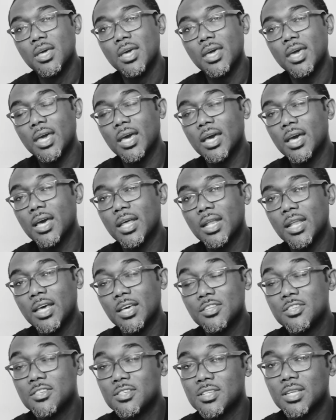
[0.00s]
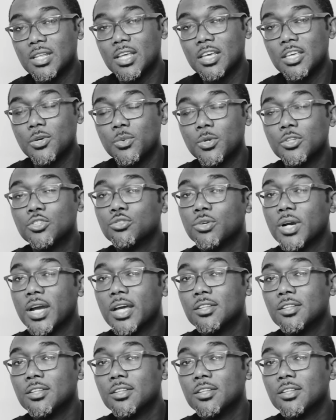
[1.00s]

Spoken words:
and I see that you were trying